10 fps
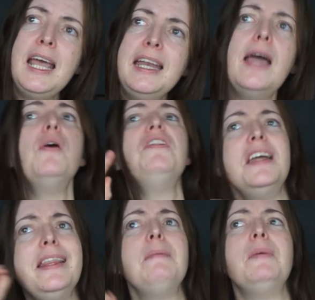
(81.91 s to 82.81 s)
Now I
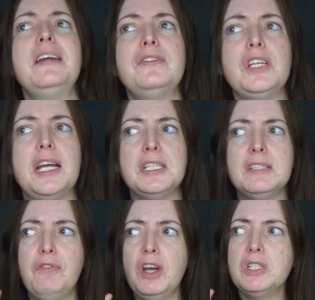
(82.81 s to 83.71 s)
think they might have changed,
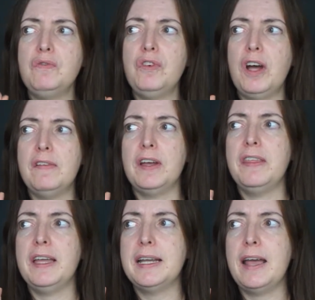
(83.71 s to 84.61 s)
it's version 5 I
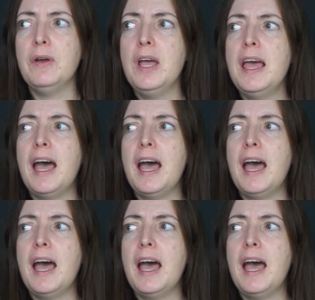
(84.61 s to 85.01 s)
think now,